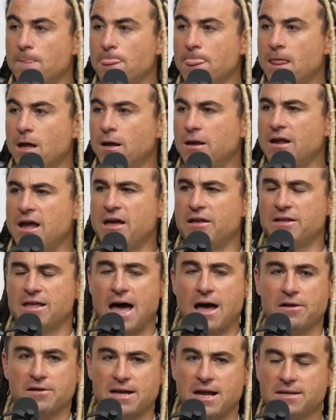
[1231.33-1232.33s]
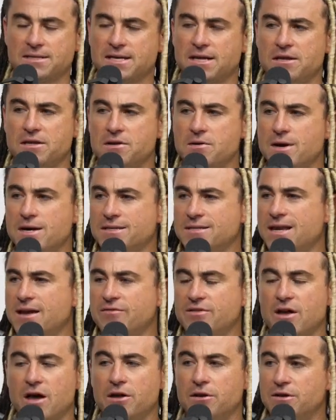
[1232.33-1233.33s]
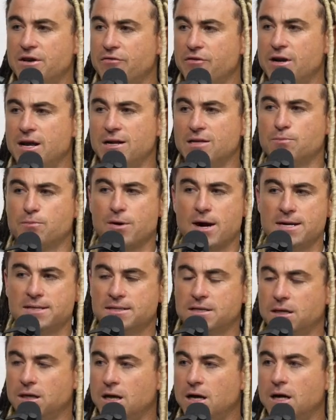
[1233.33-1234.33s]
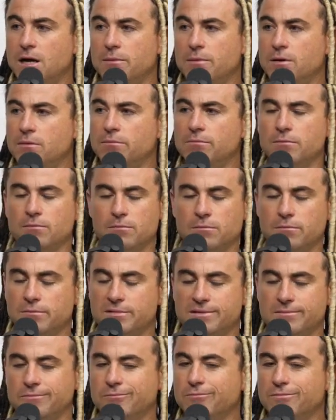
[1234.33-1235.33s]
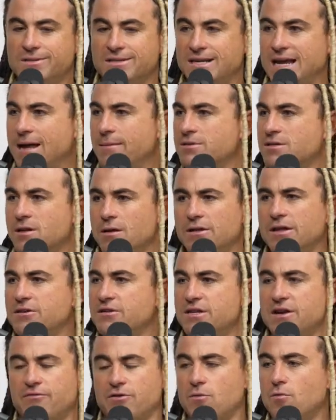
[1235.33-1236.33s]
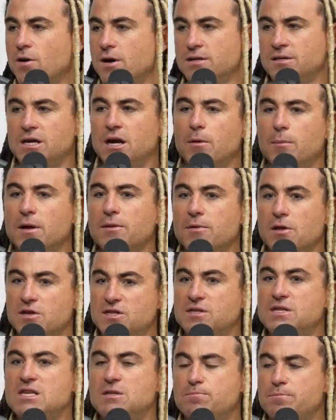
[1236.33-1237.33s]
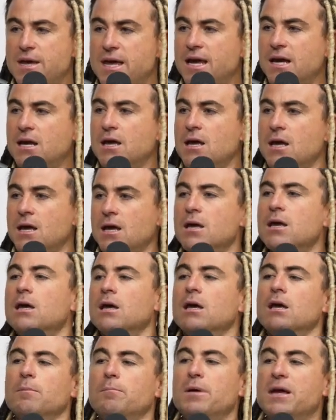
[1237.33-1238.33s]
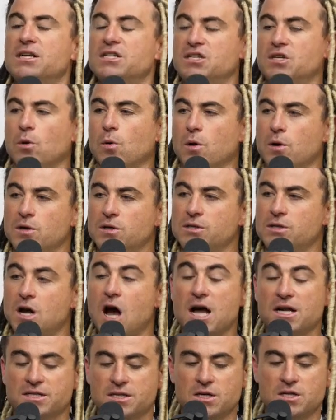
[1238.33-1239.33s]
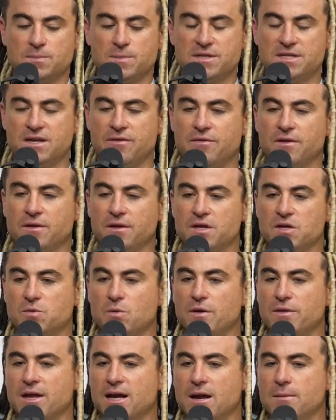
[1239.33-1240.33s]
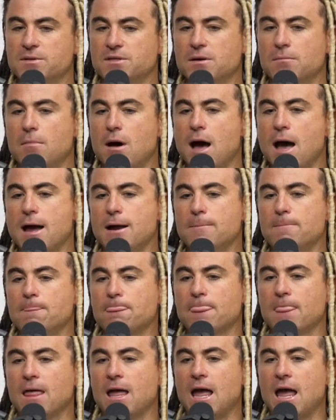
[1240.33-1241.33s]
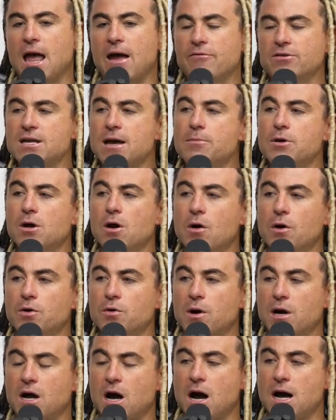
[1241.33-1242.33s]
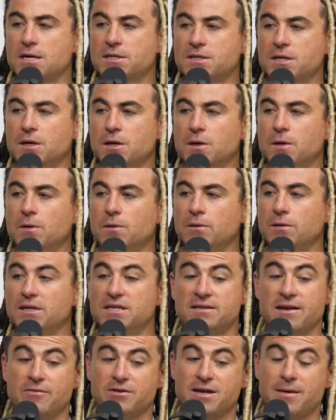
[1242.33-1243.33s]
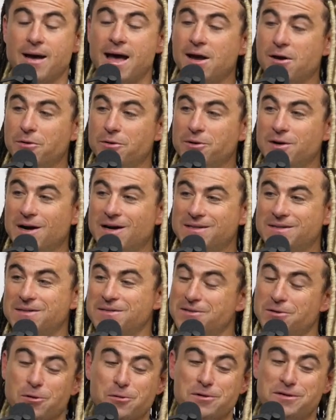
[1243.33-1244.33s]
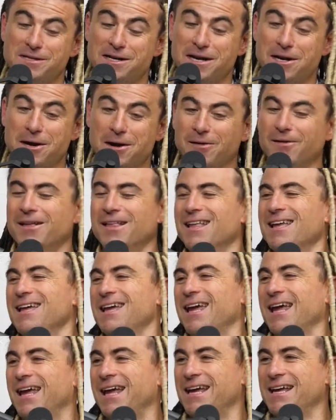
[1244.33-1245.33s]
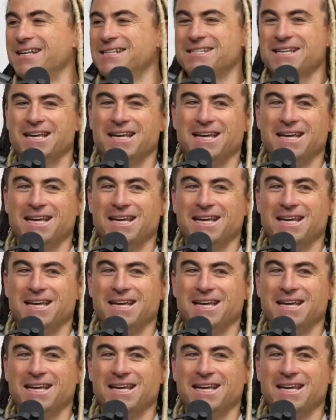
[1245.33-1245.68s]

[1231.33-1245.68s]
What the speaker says: and outside the US, they have different names, Price Club and Sam's Club. There's different ones, you know, but there's these big stores. Costco specifically is one that comes to mind. Yeah. Every time you go into a Costco, at least every time I go into Costco, it's the only reason I go, is